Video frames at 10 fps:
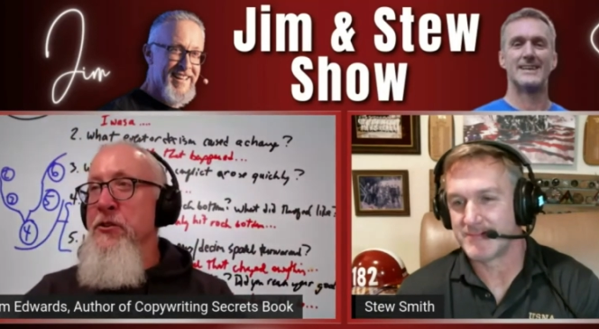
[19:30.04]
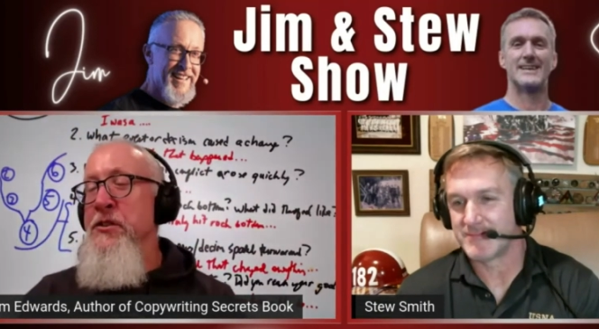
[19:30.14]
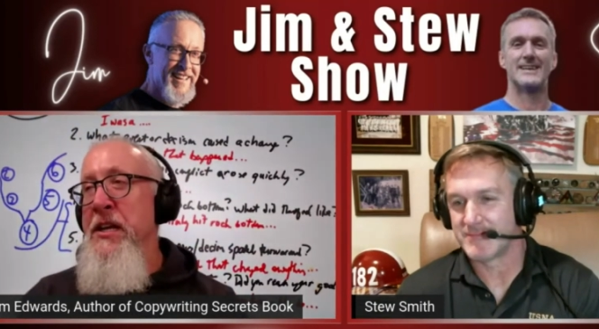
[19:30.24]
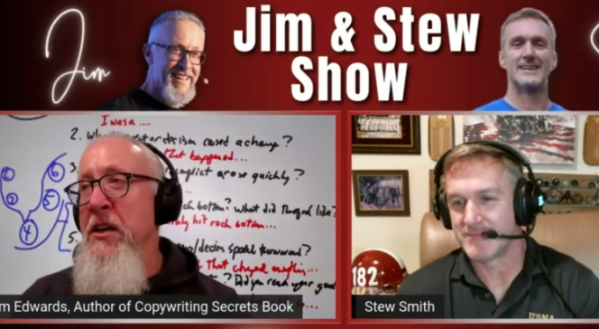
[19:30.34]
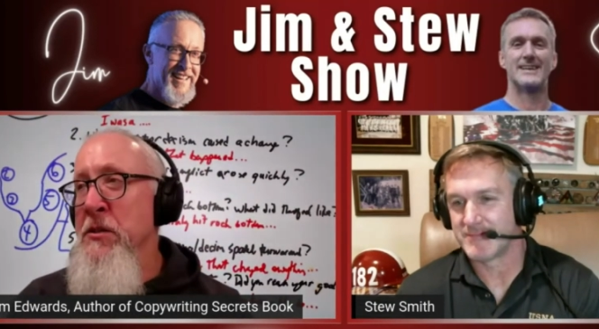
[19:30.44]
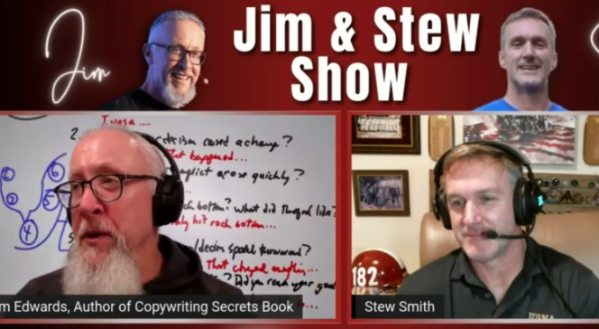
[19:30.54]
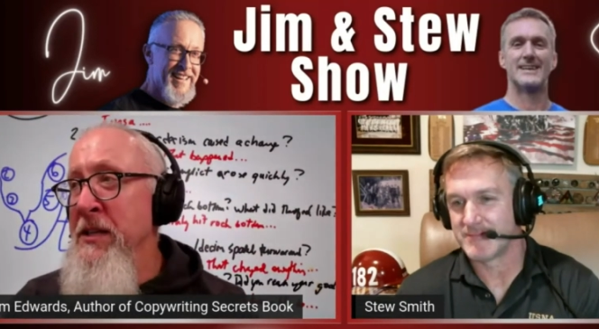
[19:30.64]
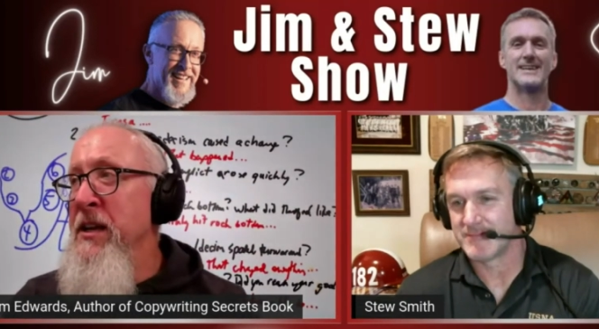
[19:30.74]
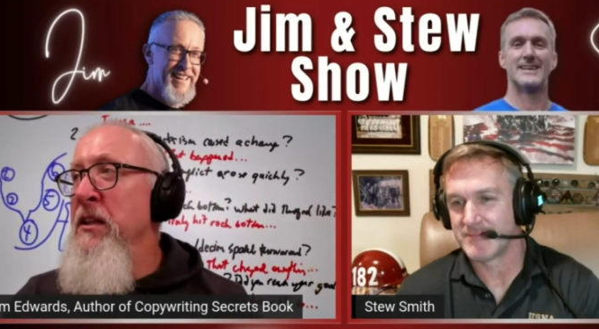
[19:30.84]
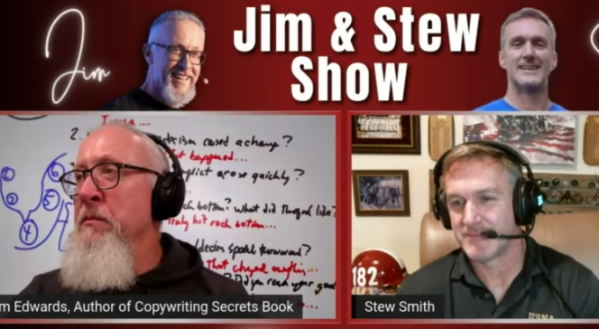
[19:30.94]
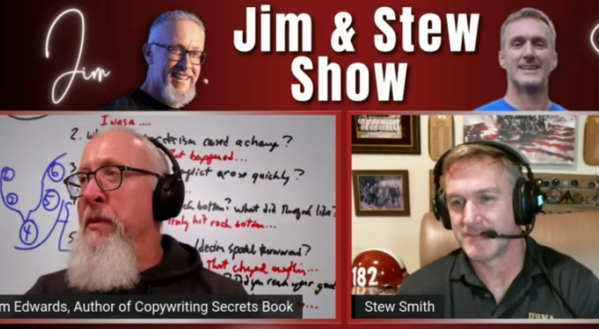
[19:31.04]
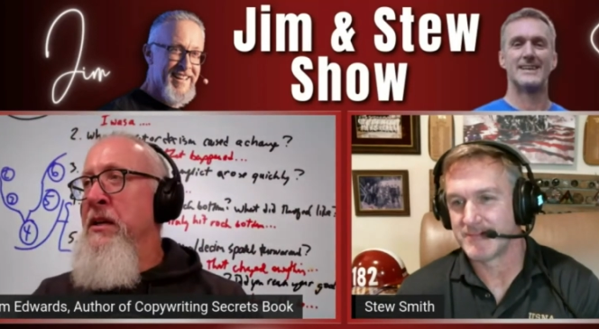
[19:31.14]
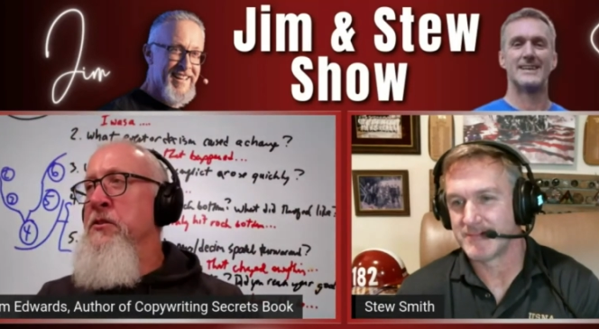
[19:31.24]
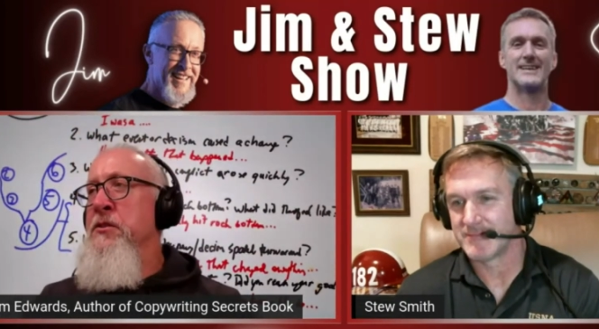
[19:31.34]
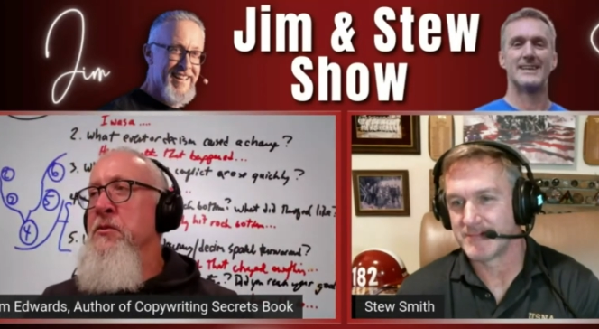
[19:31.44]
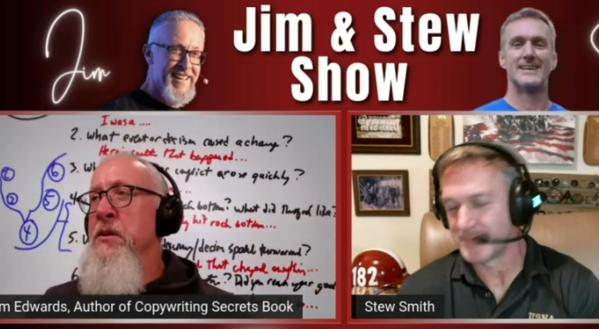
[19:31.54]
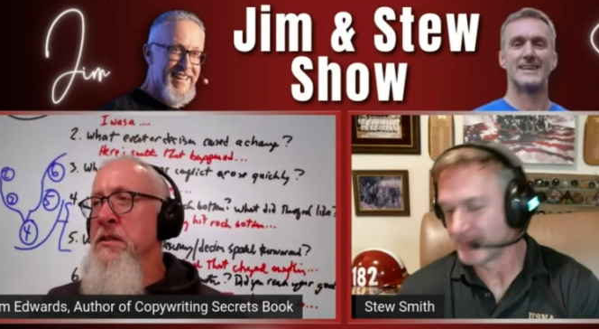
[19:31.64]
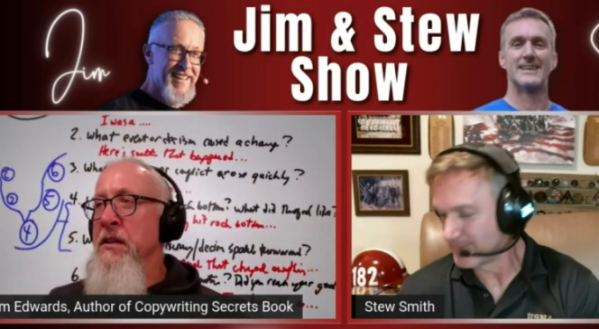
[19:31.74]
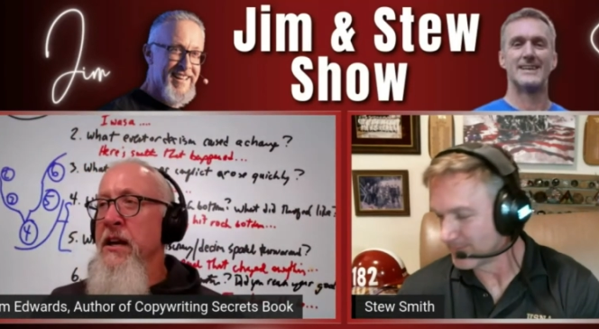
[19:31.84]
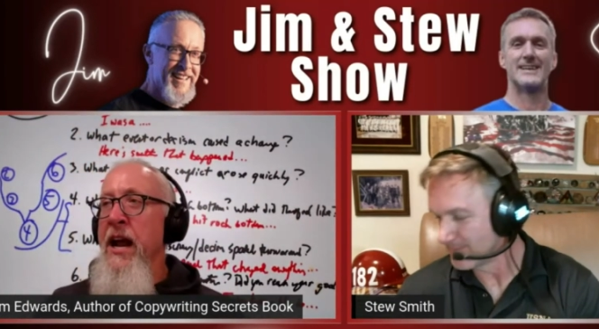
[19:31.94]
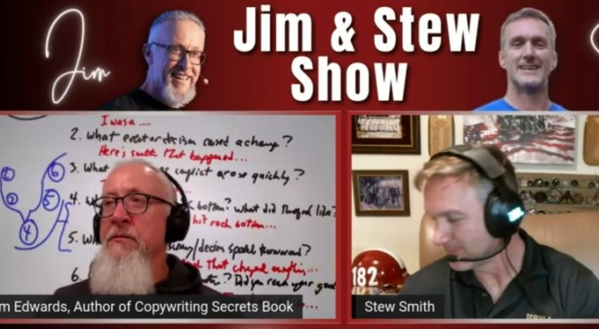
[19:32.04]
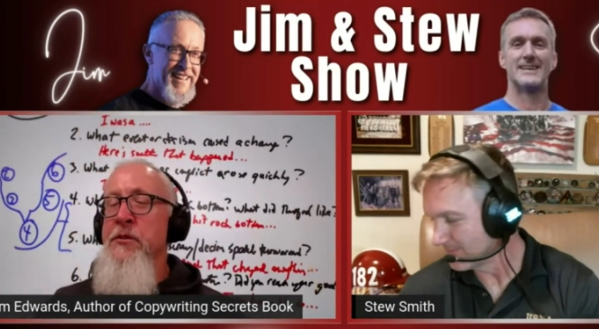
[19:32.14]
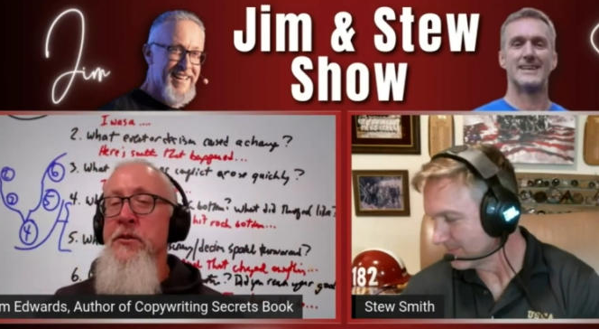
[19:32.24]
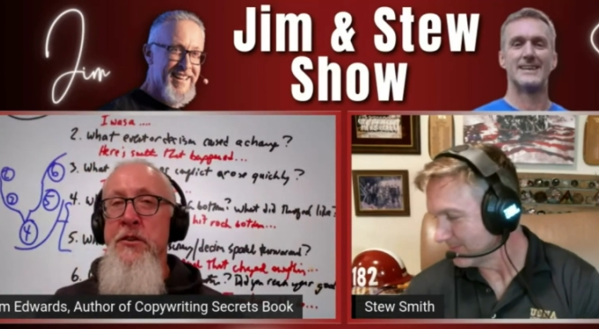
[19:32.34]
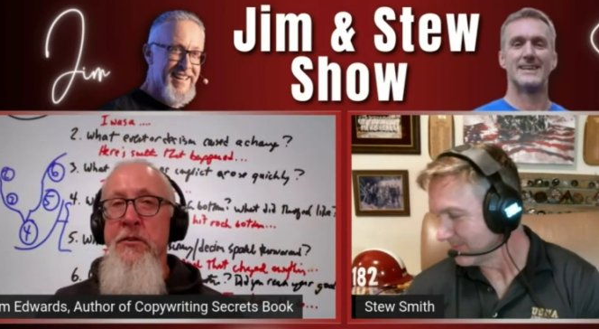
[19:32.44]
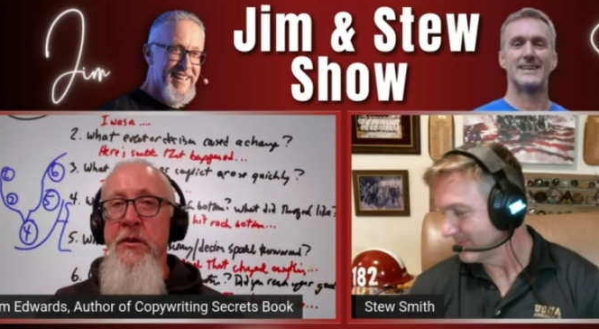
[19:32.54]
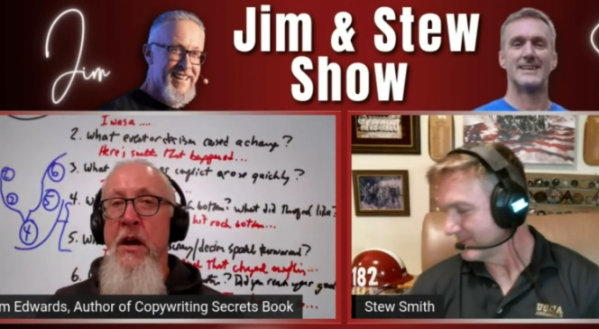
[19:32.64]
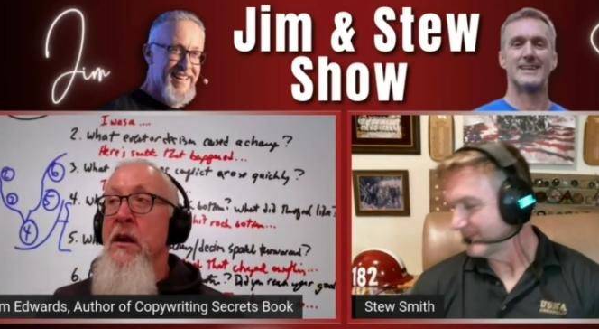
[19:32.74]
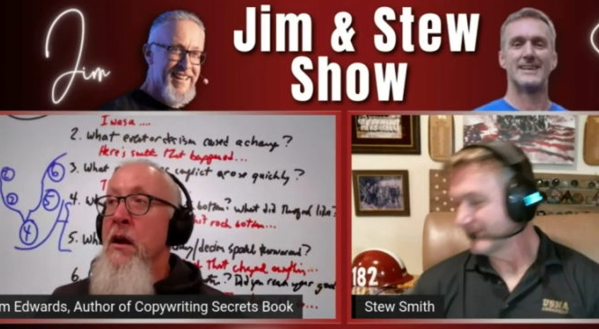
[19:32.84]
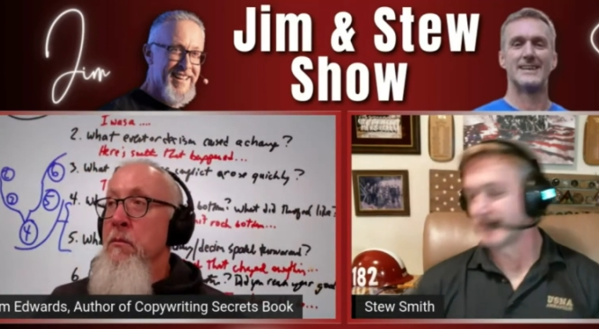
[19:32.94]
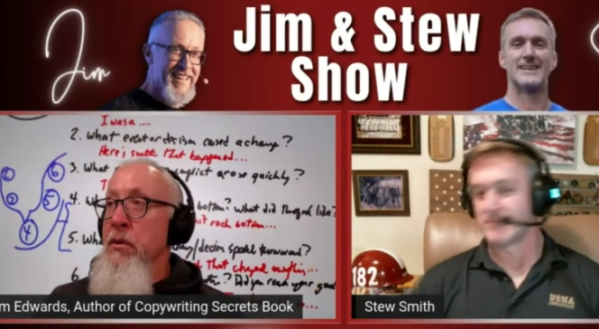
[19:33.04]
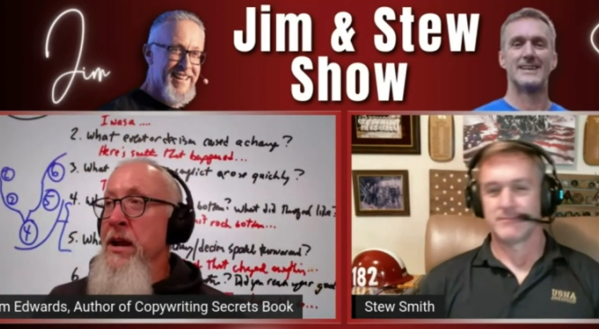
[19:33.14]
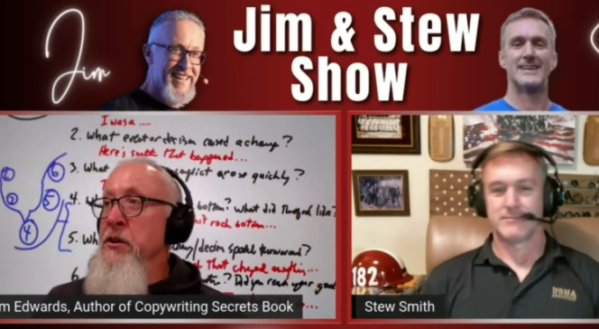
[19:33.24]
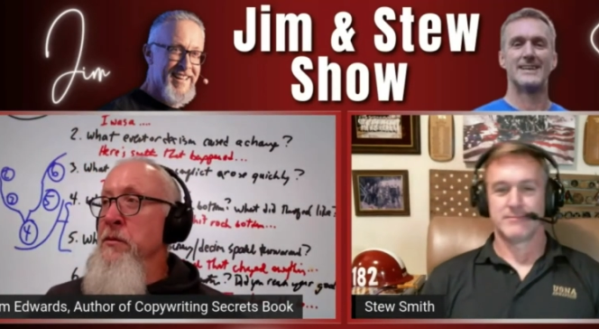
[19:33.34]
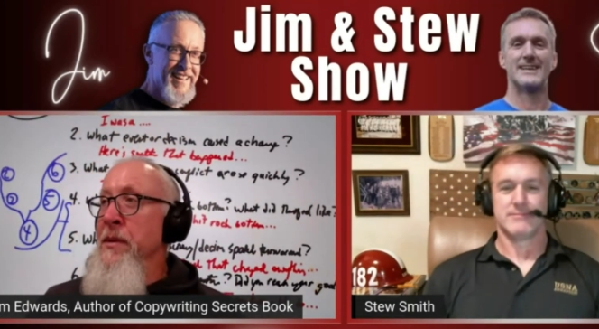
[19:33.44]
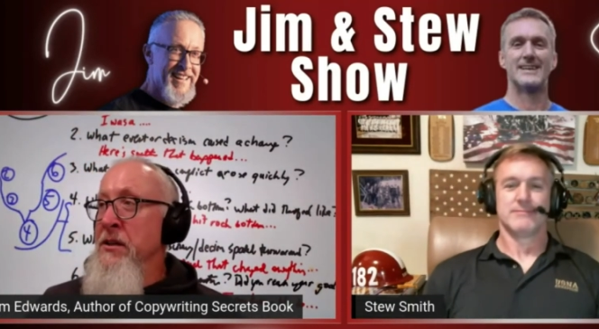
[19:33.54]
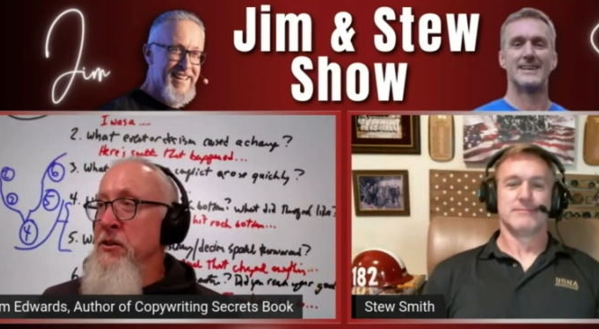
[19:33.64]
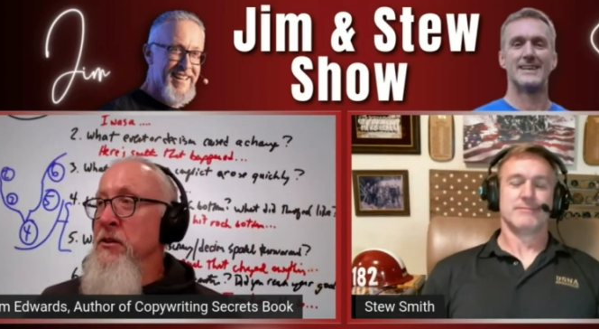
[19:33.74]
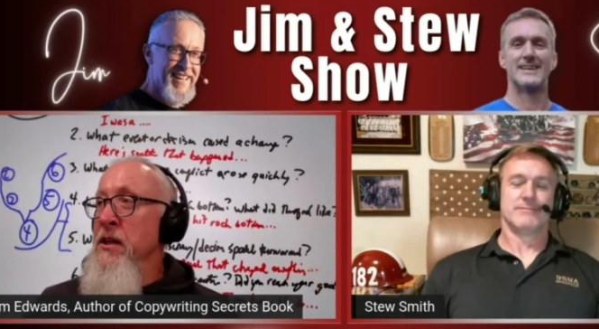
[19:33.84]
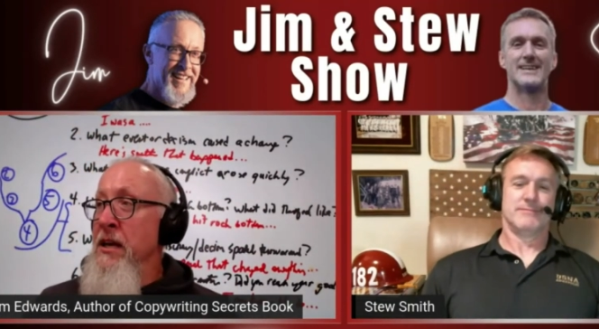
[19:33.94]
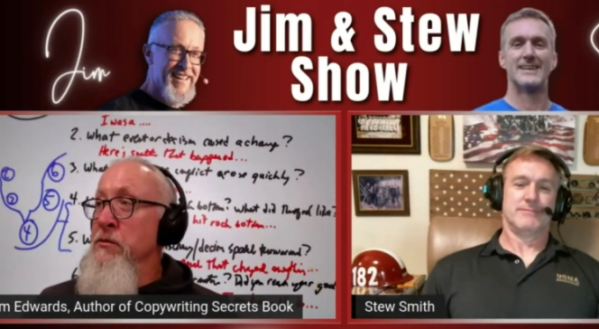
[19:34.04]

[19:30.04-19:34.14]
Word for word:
Speaker 1: sales by telling better stories in an afternoon. Brand new masterclass